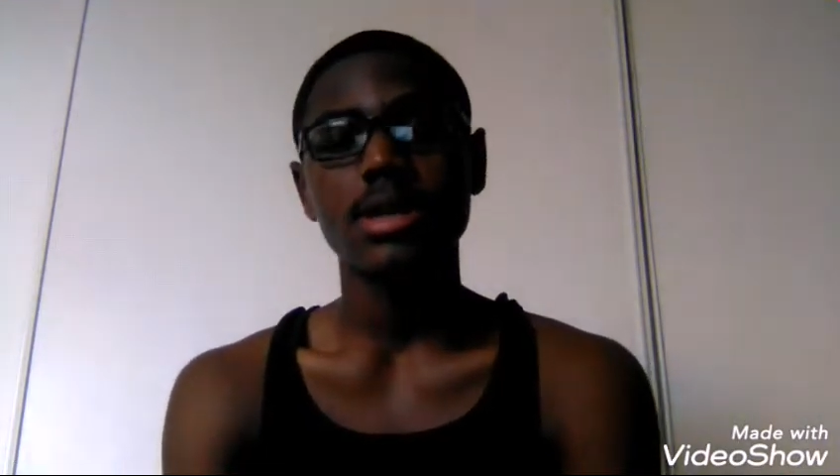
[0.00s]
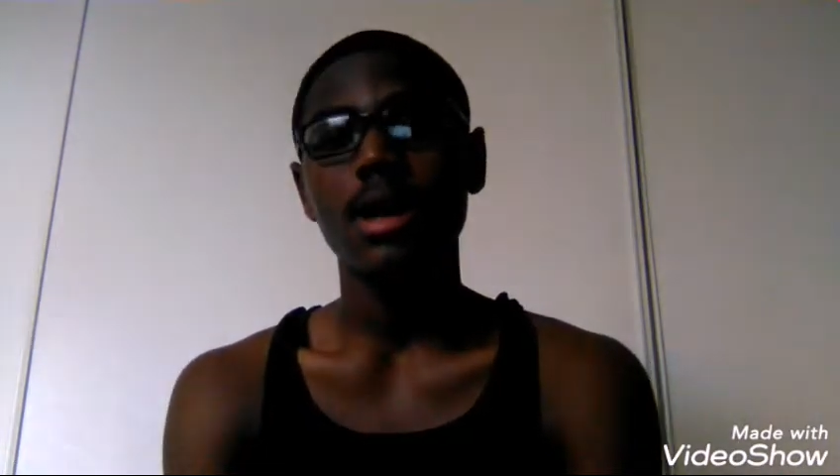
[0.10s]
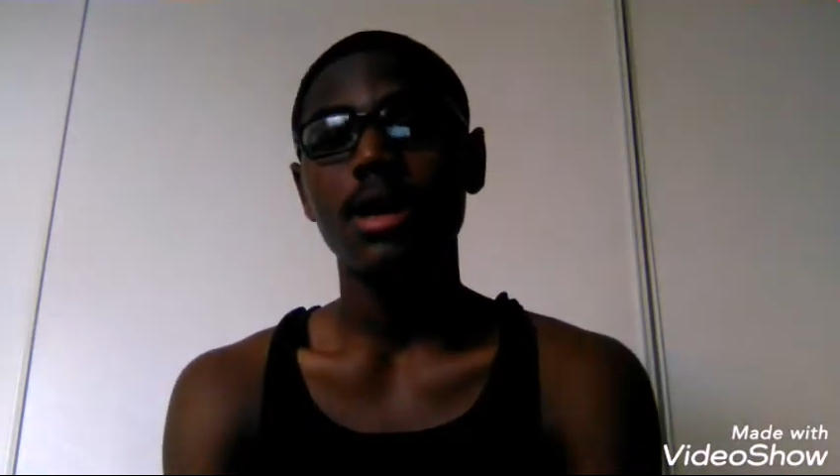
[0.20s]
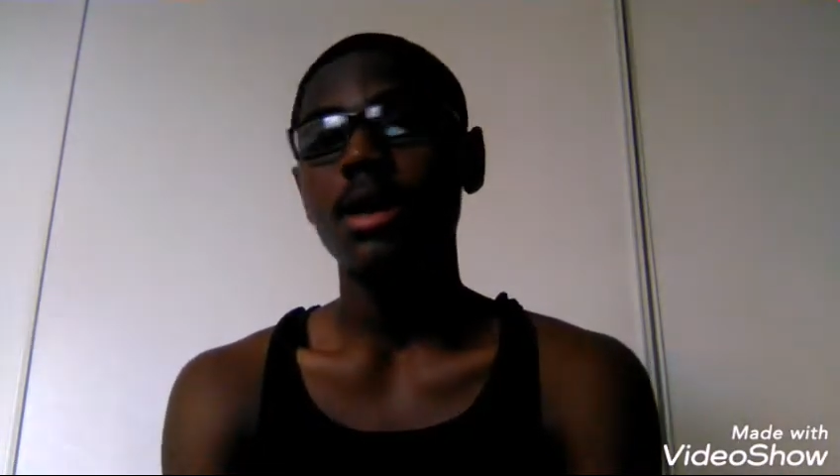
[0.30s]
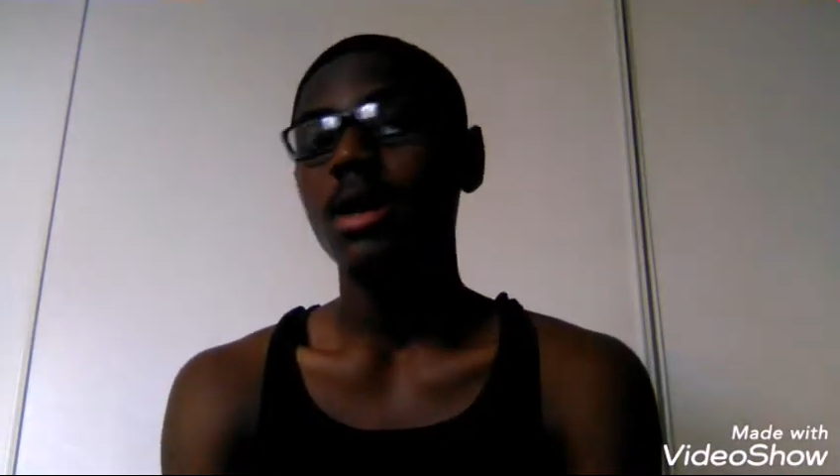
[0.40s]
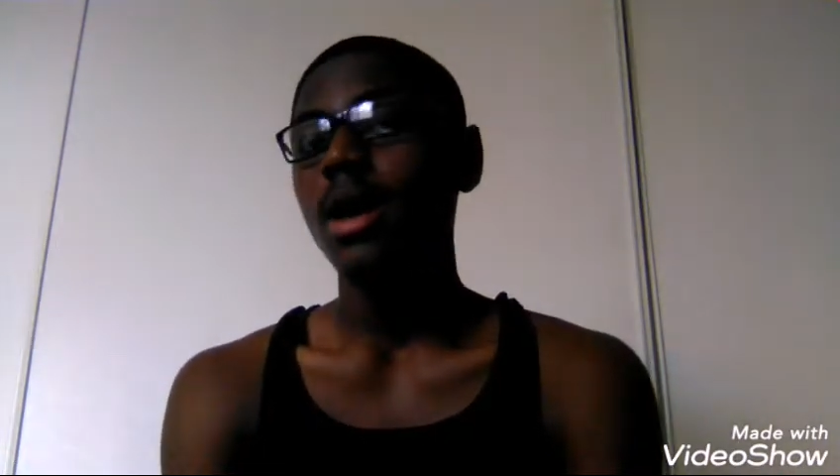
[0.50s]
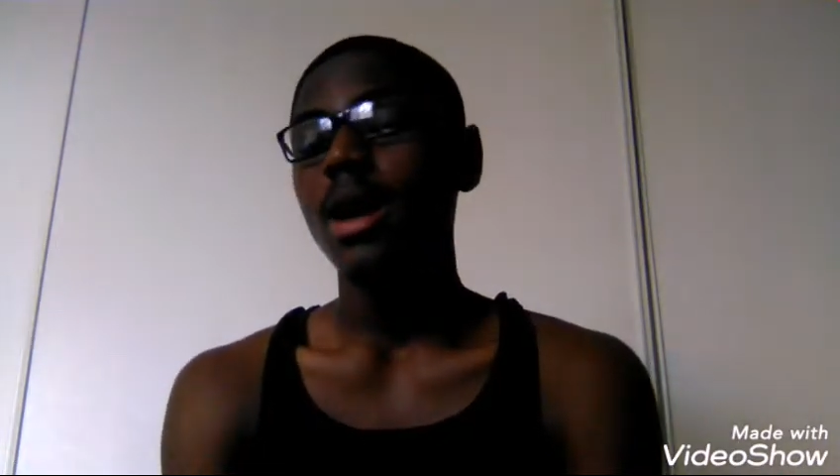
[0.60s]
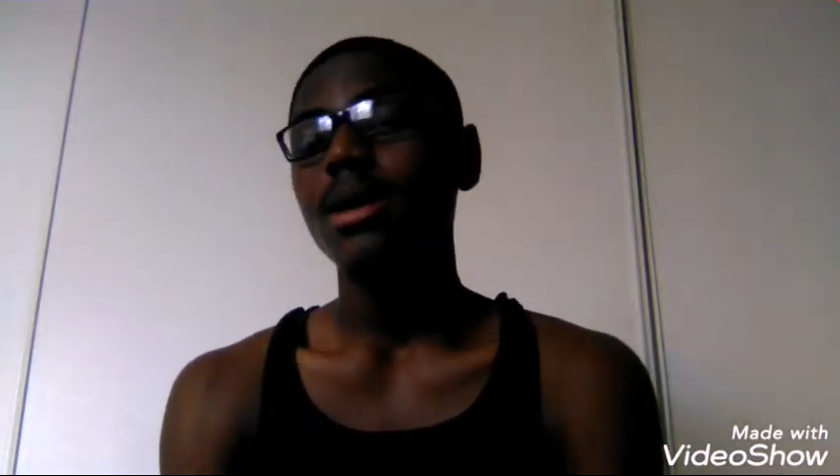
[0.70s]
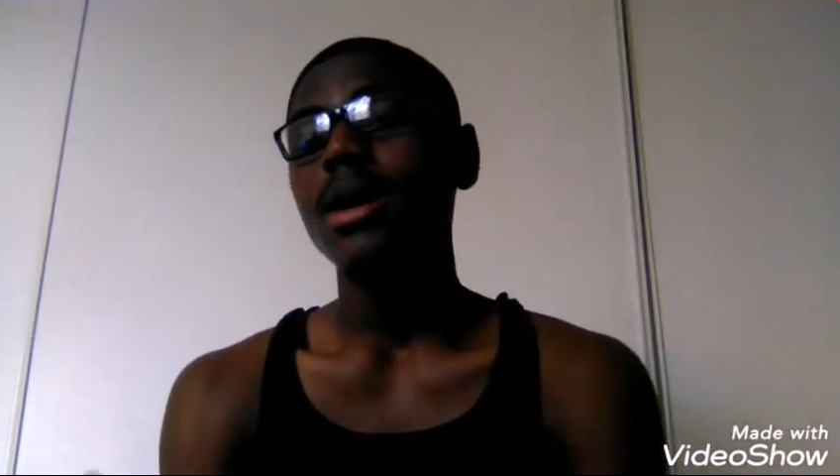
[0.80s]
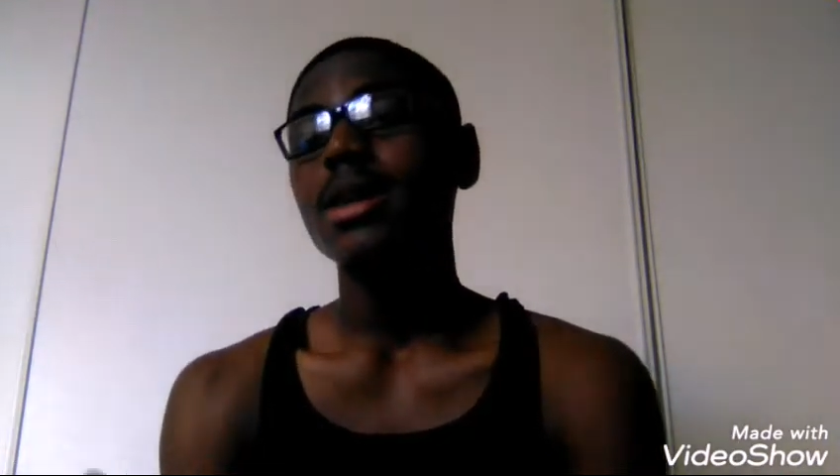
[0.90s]
I
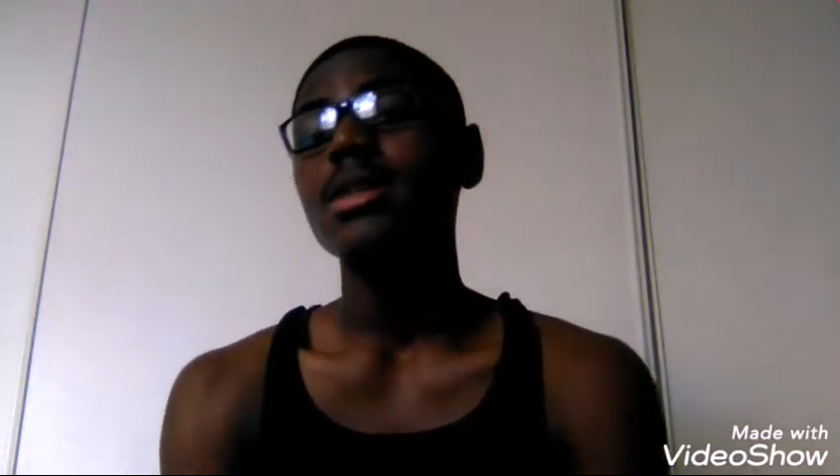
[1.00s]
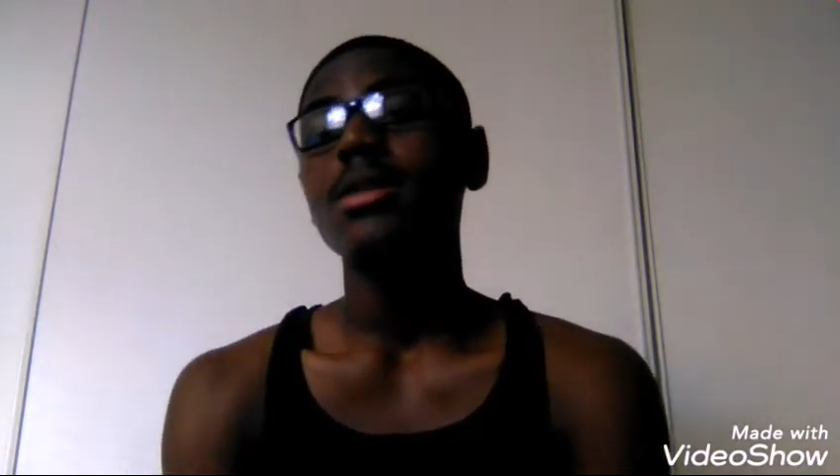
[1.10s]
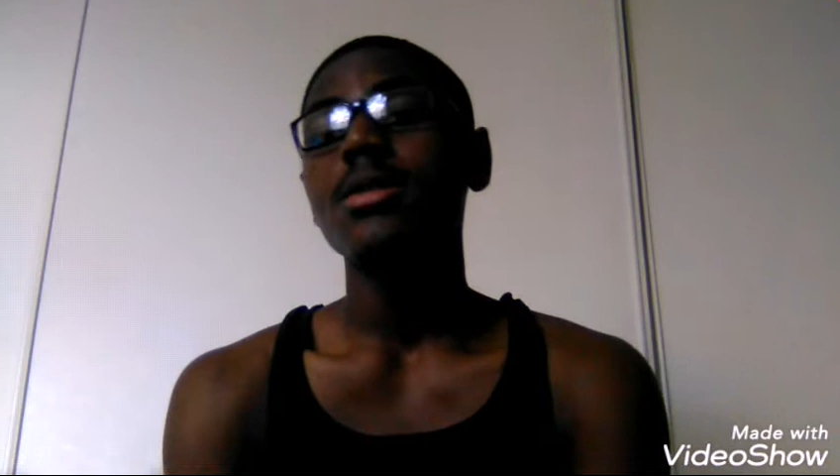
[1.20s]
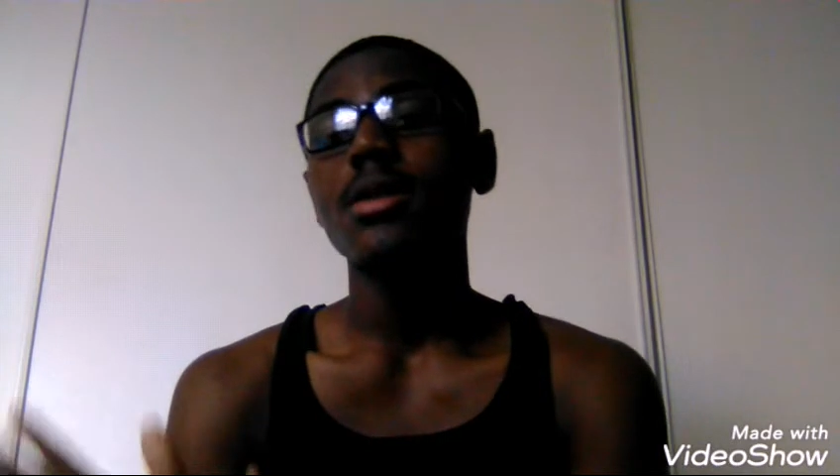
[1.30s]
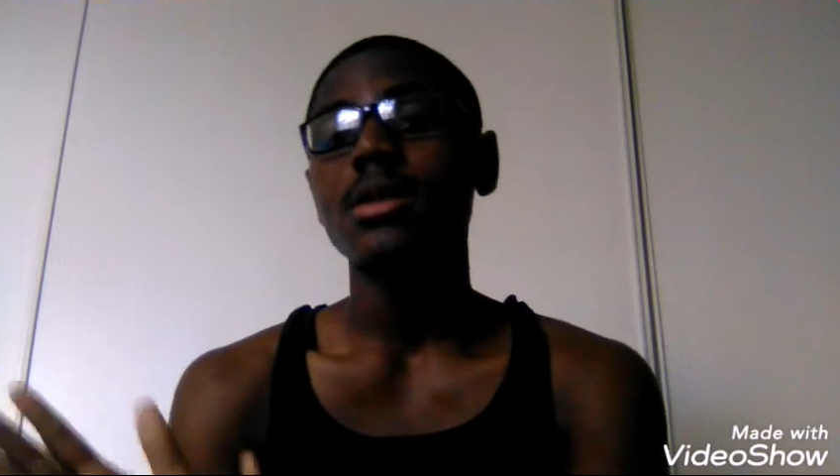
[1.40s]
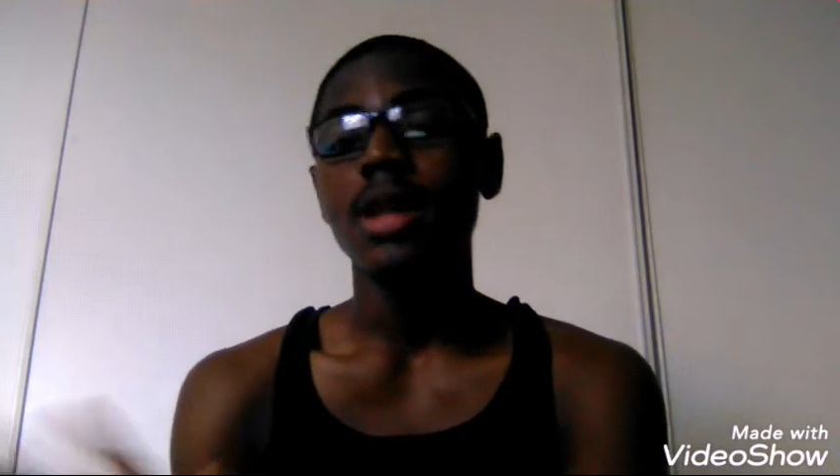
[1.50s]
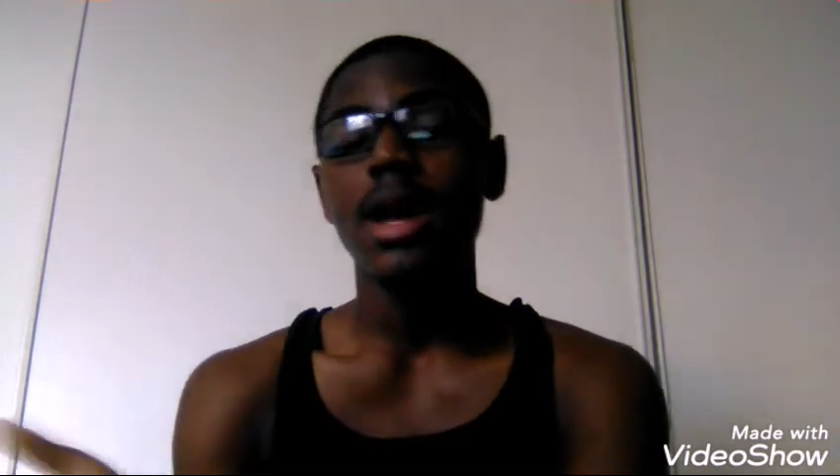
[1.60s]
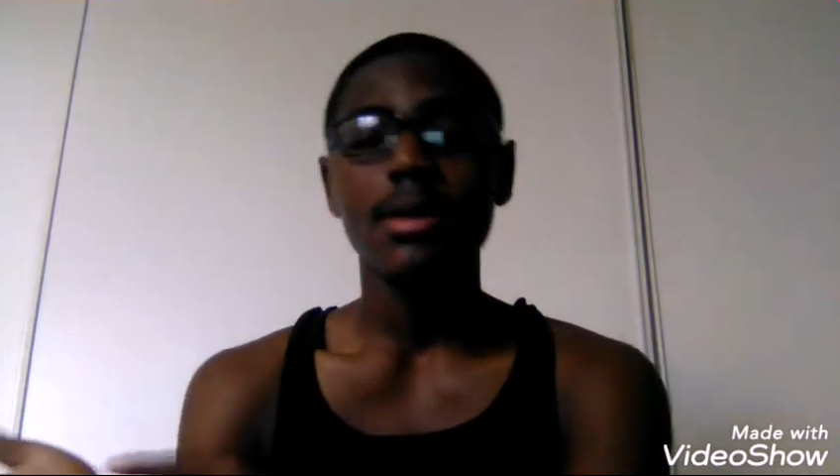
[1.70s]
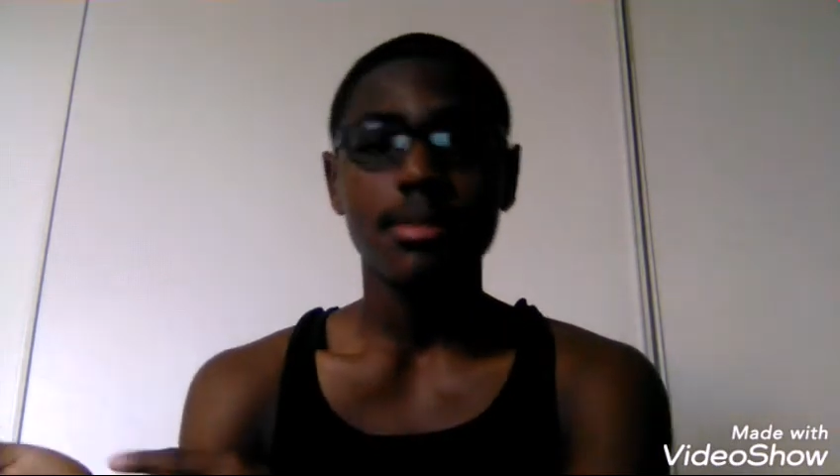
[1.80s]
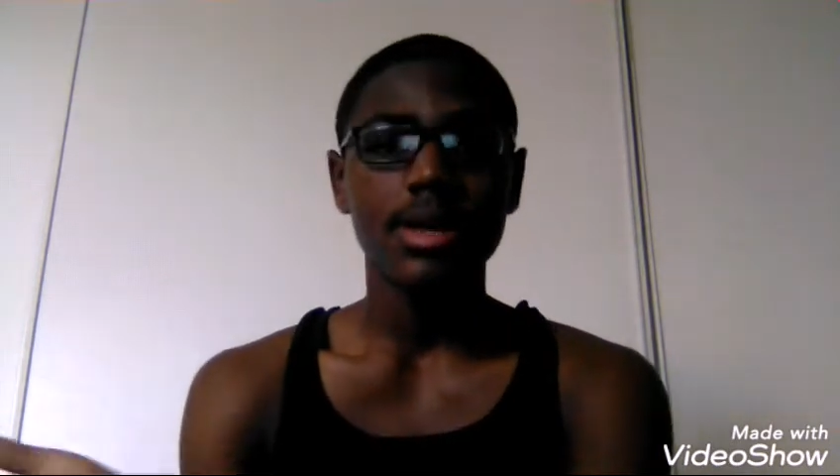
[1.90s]
can see New York not